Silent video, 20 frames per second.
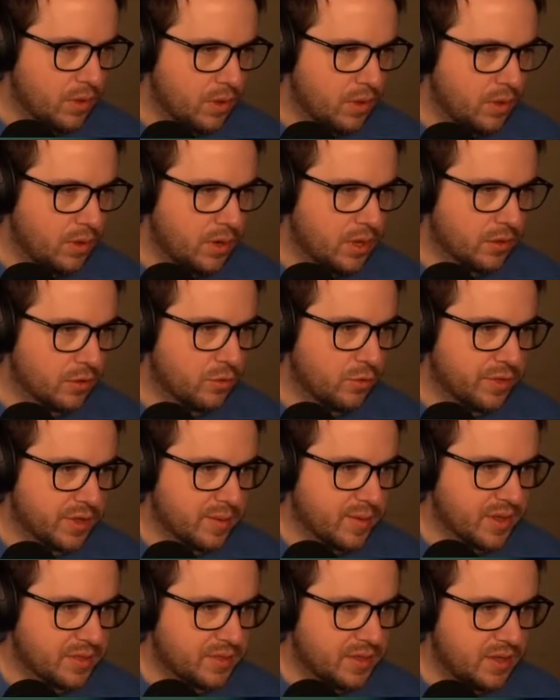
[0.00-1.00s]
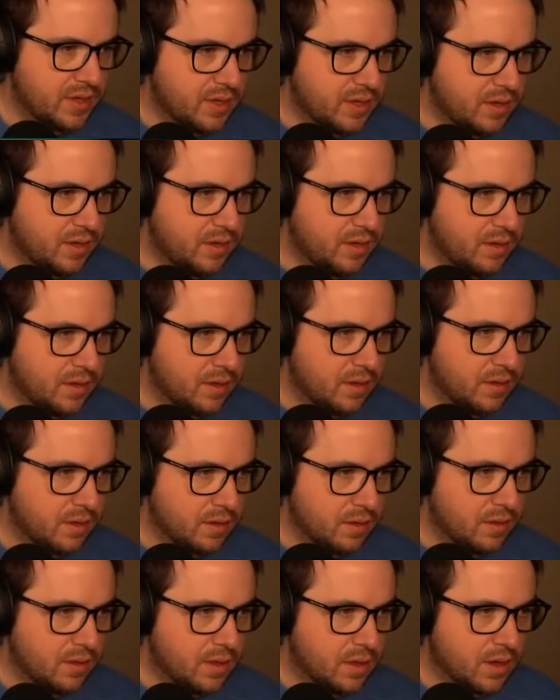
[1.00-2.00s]
Now, the cool thing about the
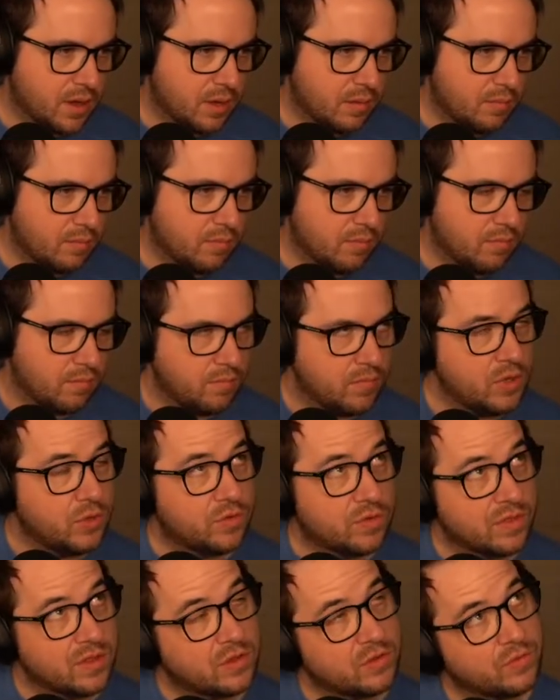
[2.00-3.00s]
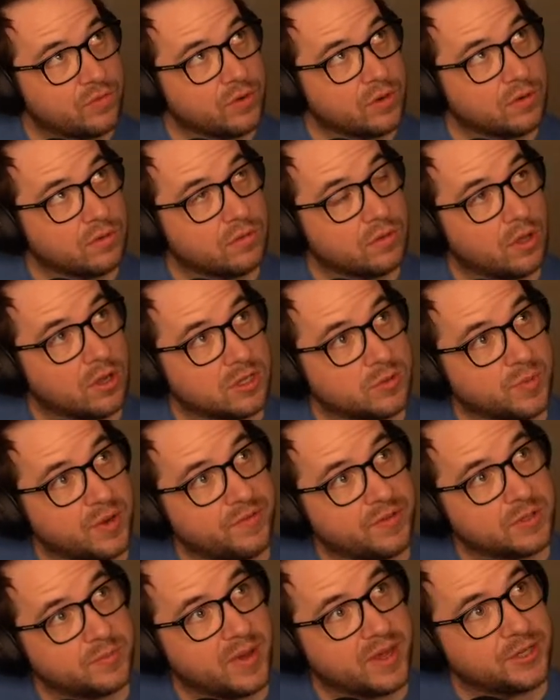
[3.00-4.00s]
using this for longest
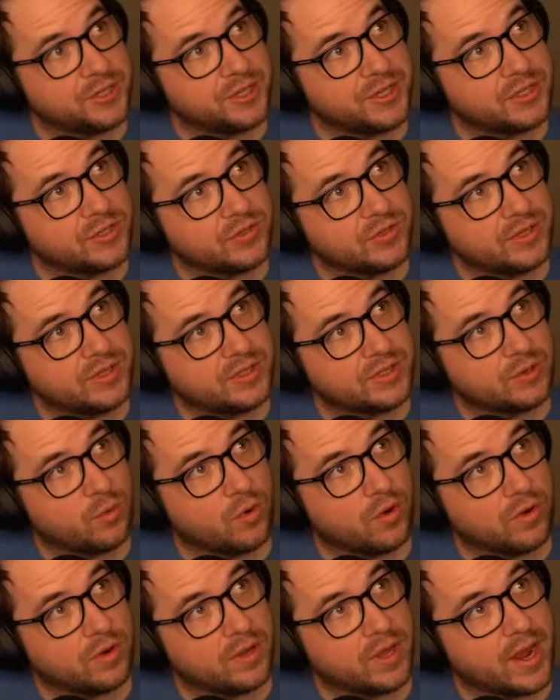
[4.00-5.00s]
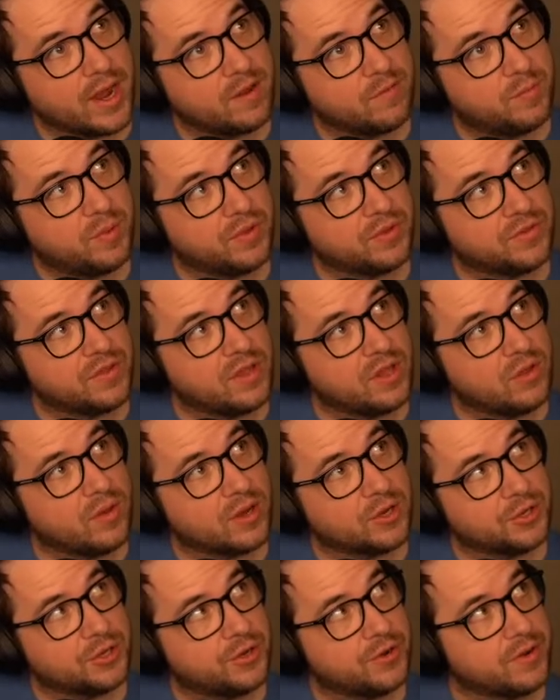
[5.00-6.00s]
prefix matching is it's kind of built in. You
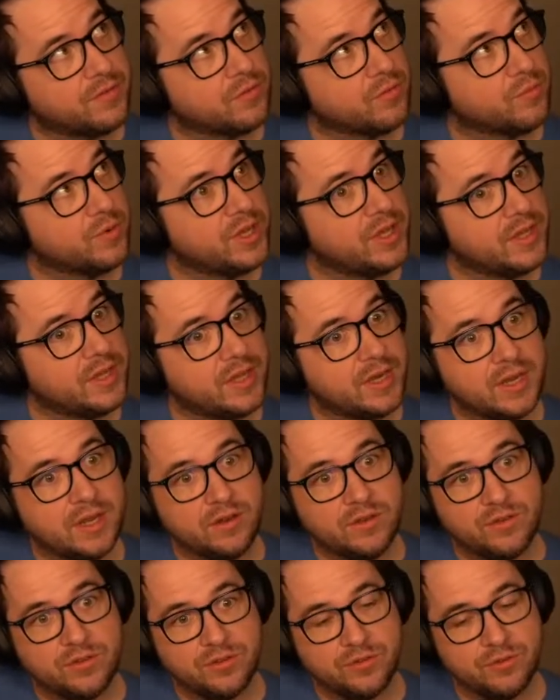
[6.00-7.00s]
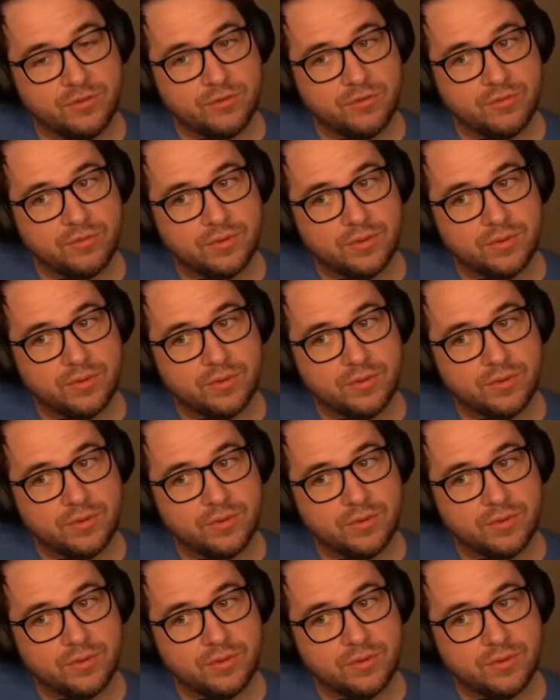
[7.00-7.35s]
actually don't even really need to